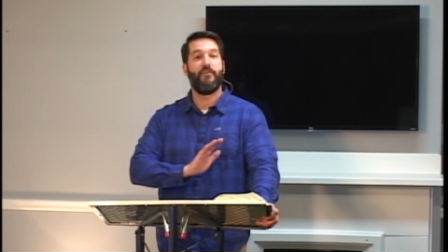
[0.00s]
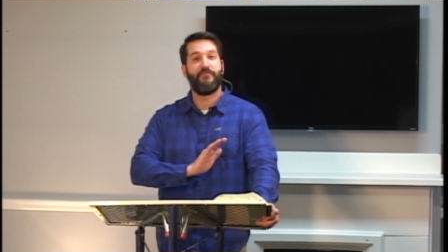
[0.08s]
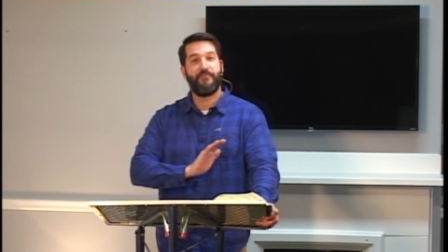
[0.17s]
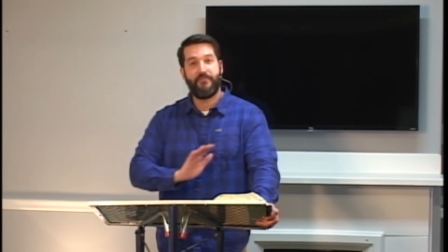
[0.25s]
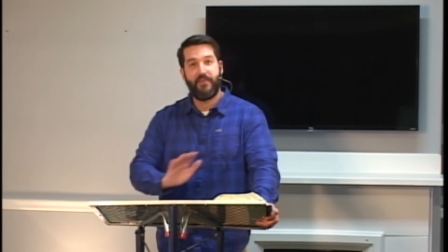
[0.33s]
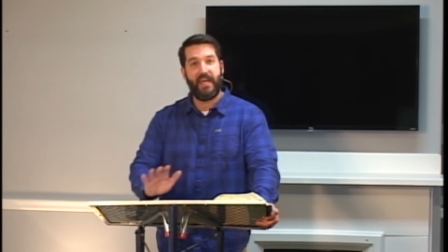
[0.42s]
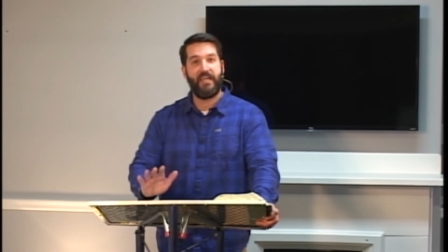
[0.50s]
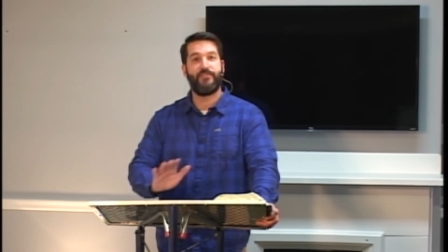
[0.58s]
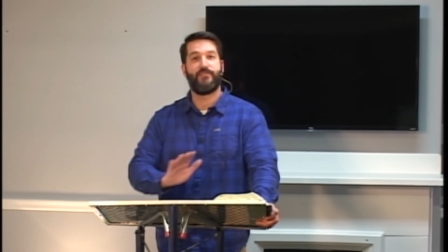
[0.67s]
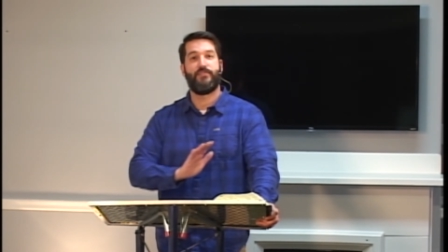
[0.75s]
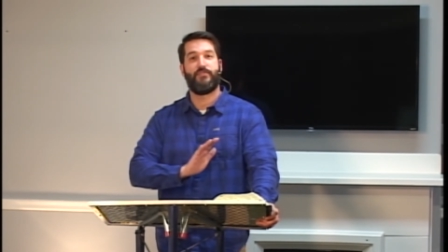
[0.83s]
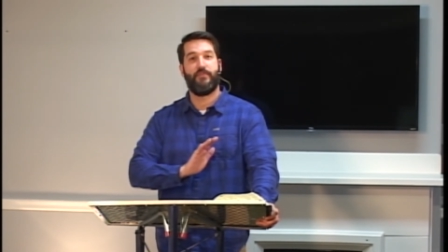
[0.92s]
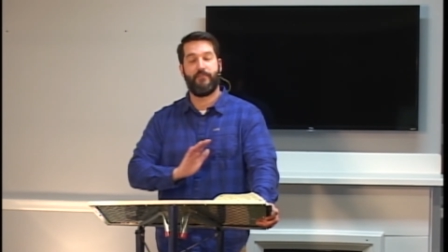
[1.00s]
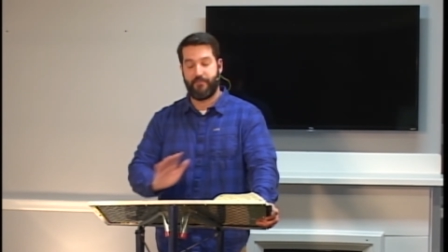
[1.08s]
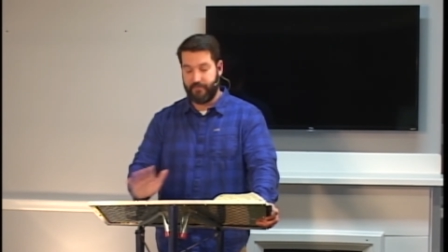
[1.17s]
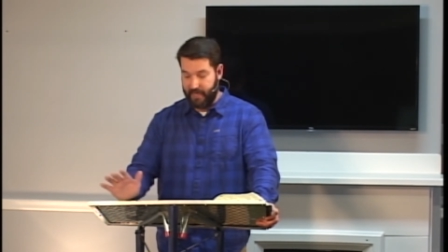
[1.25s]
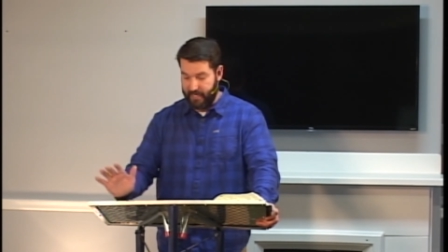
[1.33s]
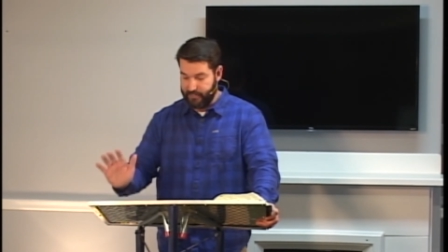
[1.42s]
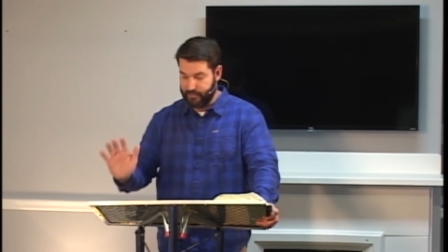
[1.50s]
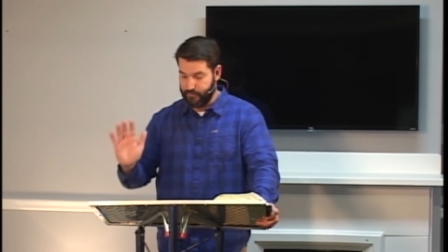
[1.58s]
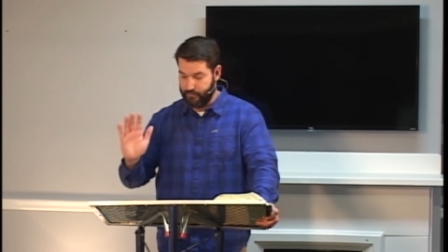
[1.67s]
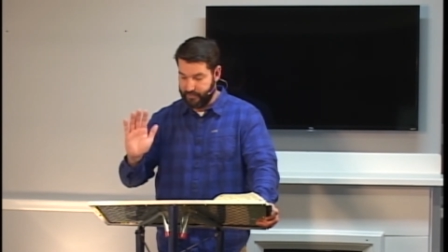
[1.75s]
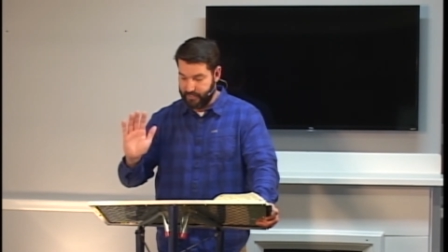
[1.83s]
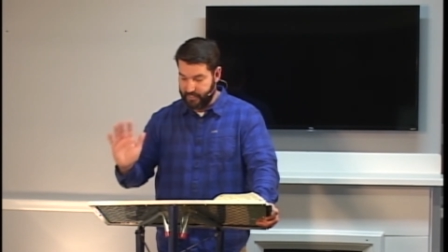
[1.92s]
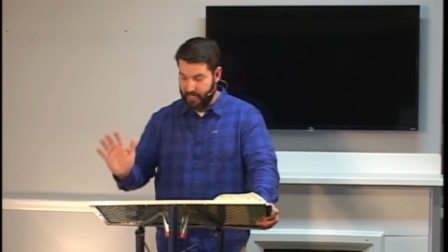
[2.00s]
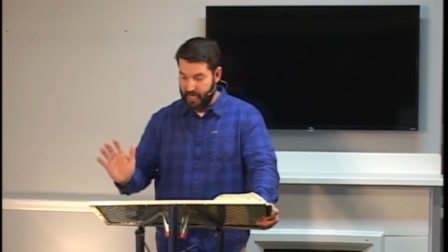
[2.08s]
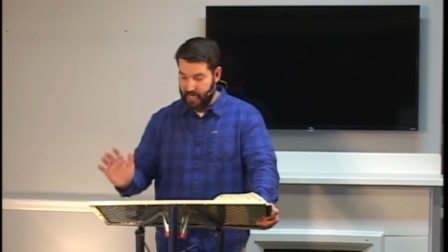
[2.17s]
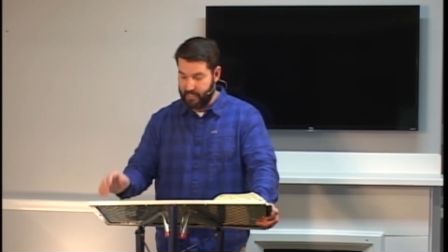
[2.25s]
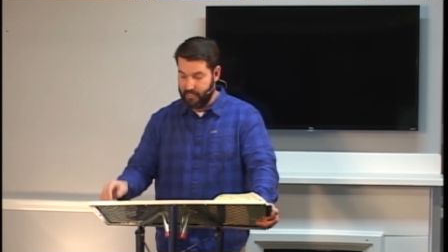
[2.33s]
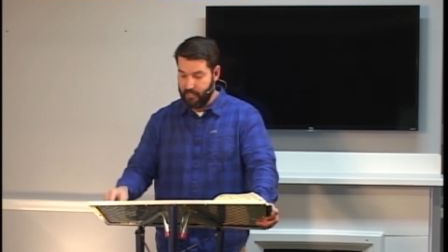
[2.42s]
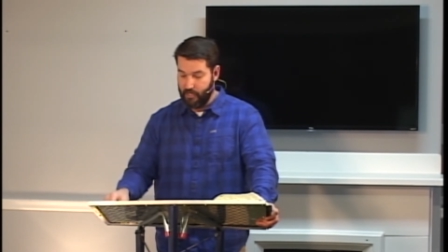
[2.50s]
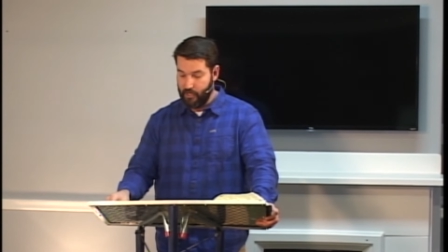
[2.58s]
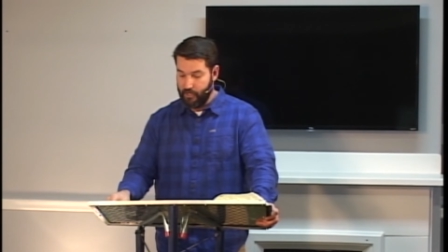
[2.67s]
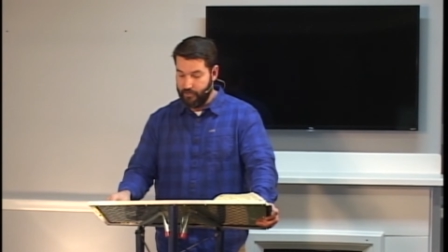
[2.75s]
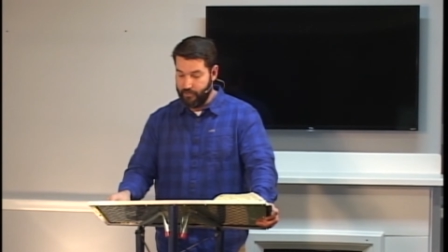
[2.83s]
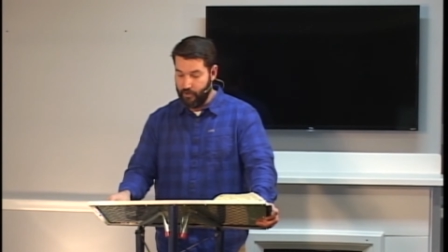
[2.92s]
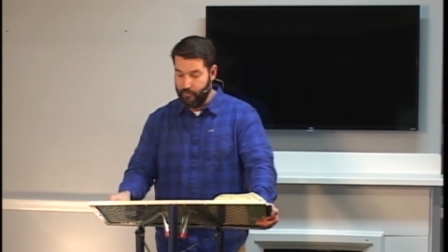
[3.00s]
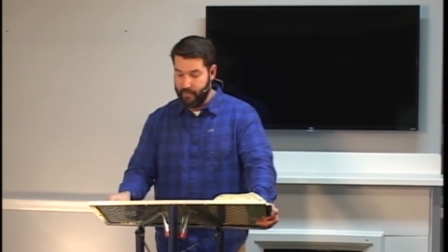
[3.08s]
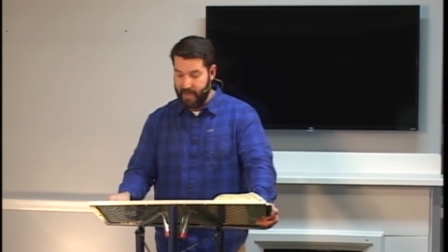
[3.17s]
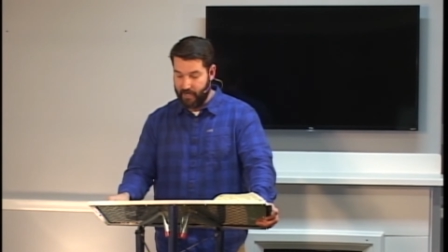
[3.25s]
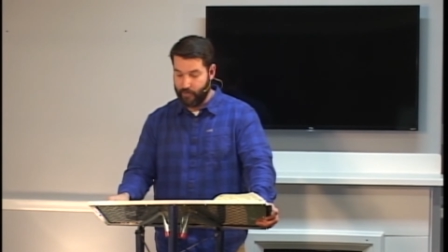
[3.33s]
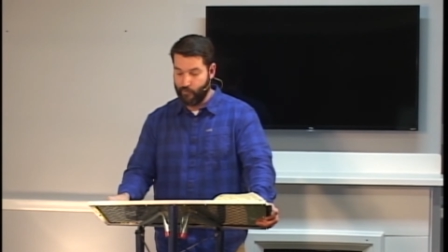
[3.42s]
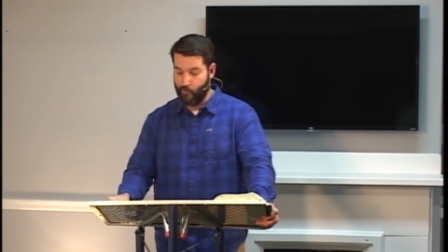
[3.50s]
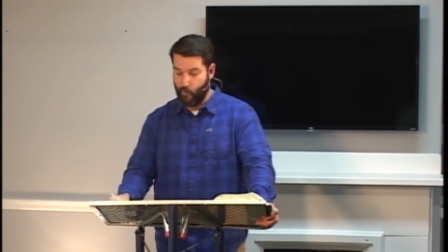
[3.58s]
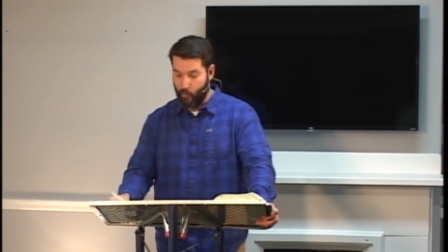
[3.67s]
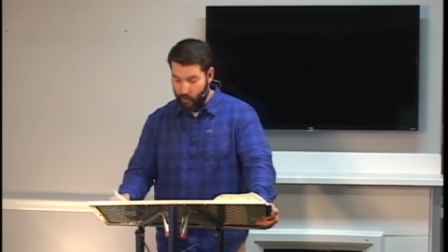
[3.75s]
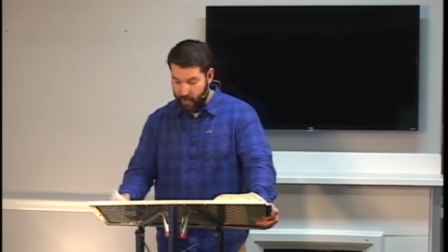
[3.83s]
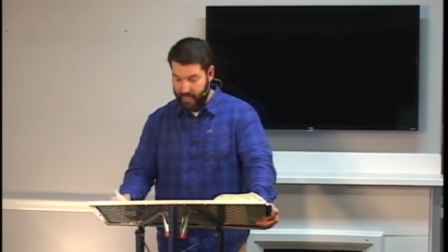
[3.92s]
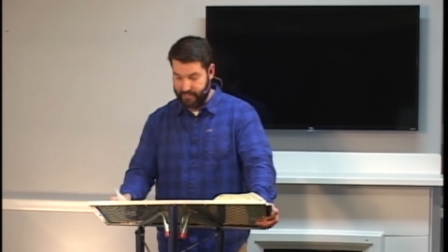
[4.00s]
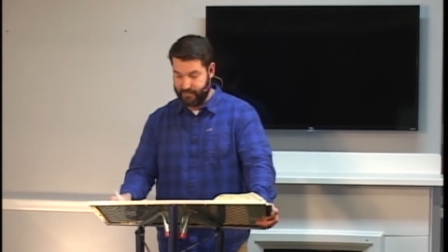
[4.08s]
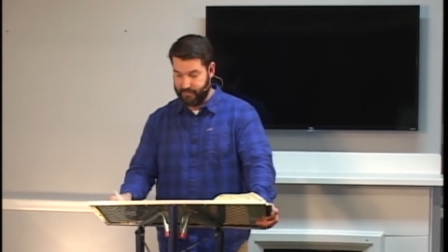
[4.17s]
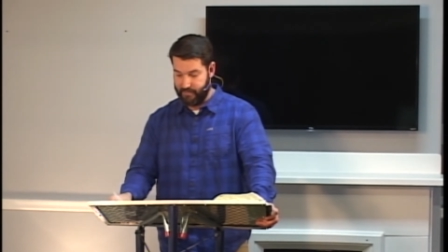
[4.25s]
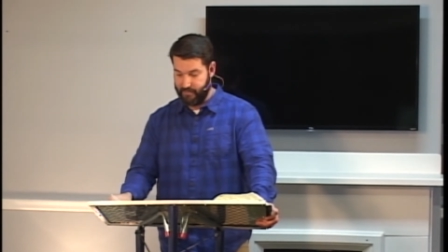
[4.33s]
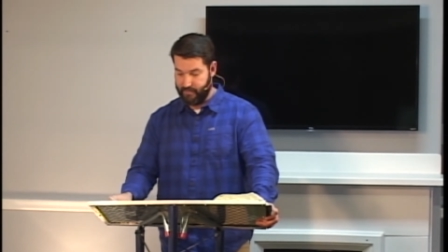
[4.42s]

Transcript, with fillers: face to face with God no matter what.